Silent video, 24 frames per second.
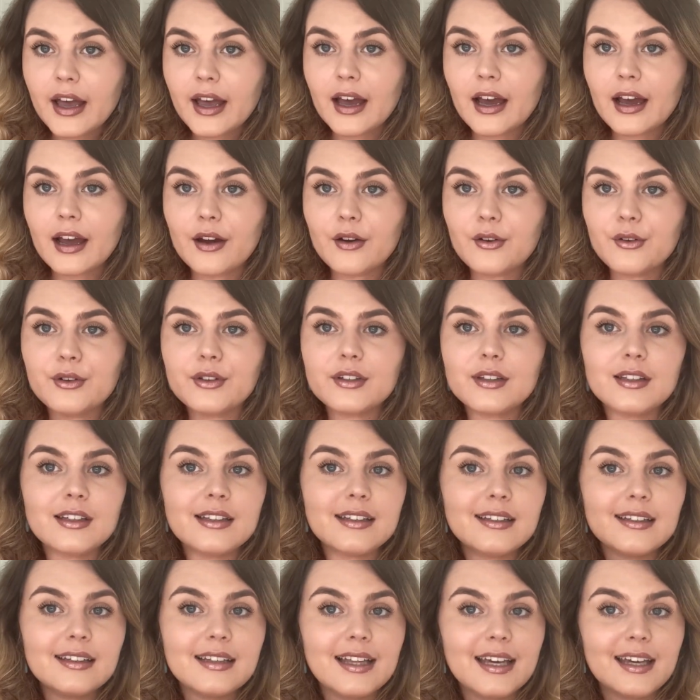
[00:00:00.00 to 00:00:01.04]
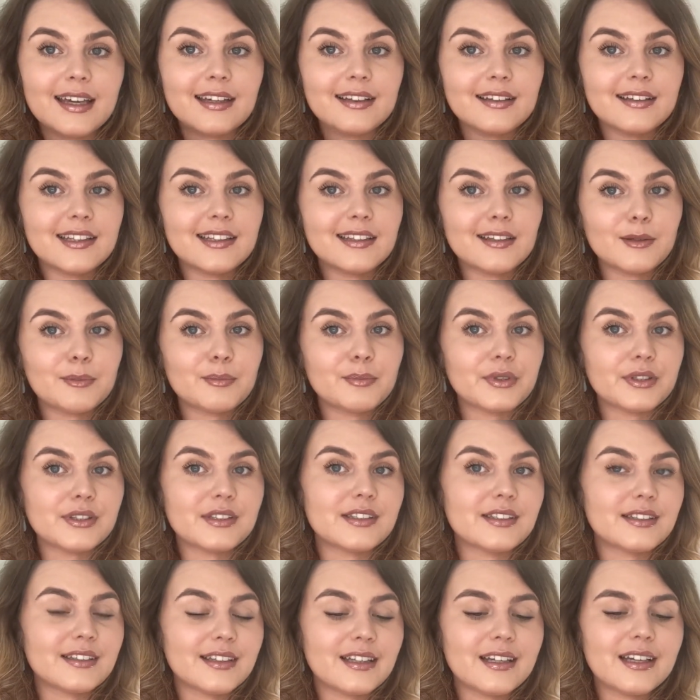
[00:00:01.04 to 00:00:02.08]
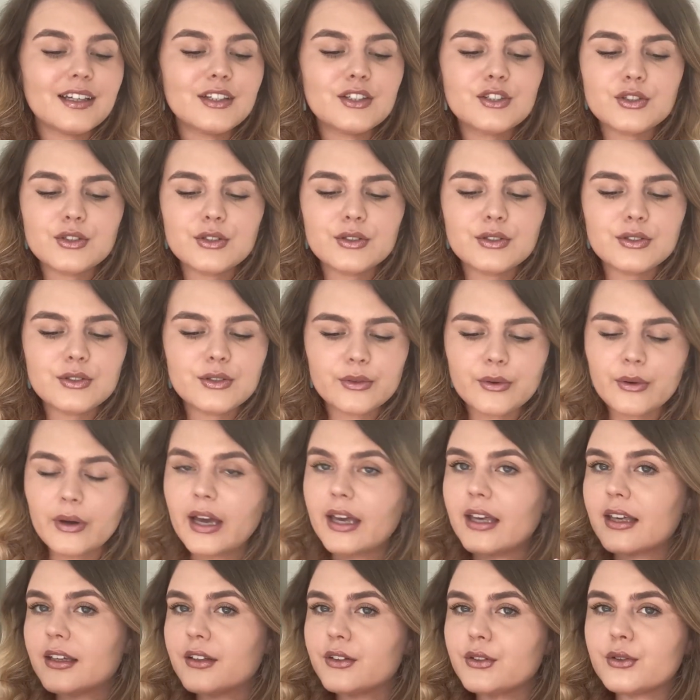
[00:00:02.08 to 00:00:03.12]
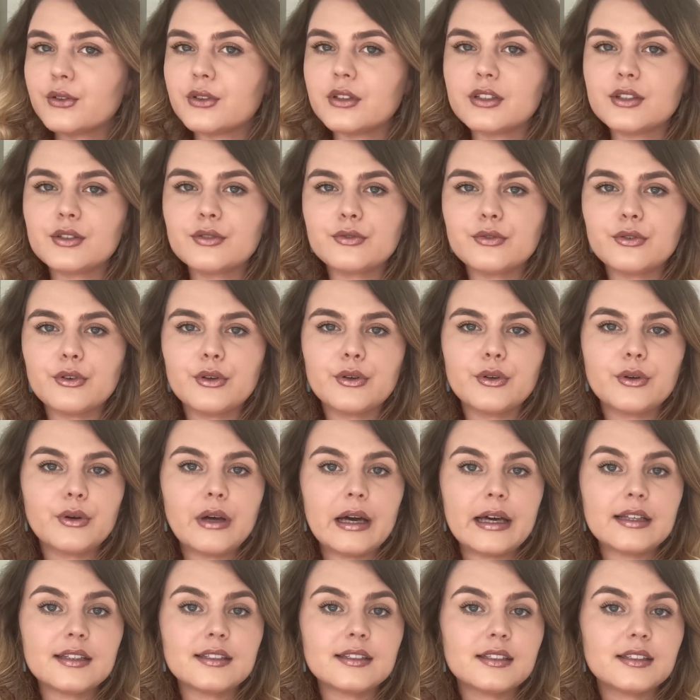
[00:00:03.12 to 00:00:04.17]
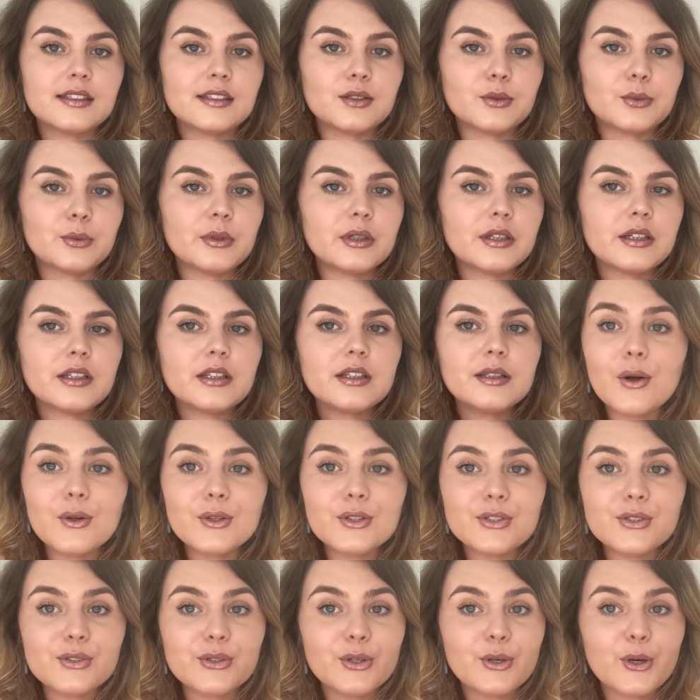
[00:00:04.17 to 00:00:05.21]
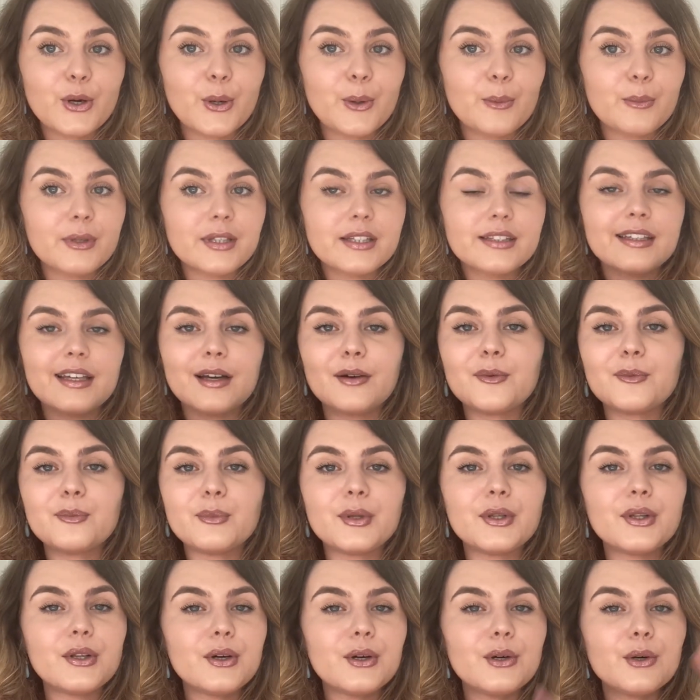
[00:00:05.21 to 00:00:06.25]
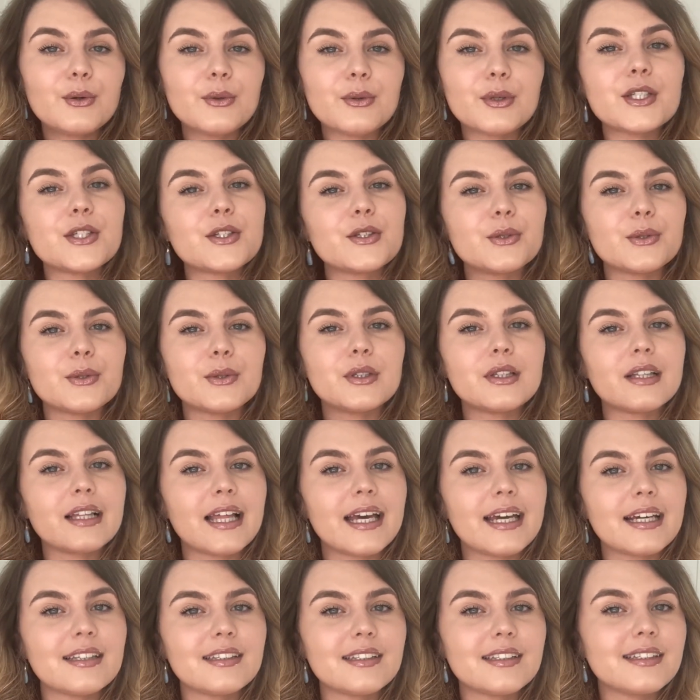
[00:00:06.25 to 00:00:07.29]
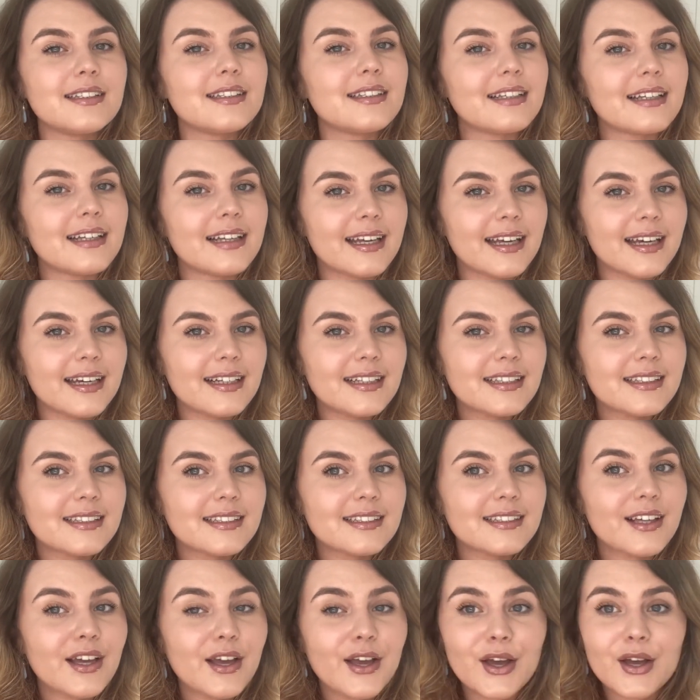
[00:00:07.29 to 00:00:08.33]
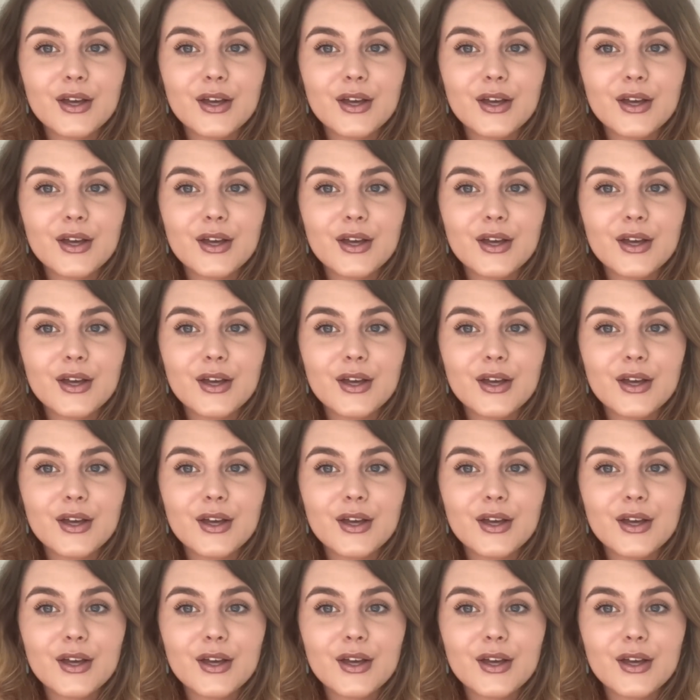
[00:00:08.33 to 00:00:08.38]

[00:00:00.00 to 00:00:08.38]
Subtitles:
I already did like a little presentation, so I can do this for you guys as well. Also comment down below what you would like to see next.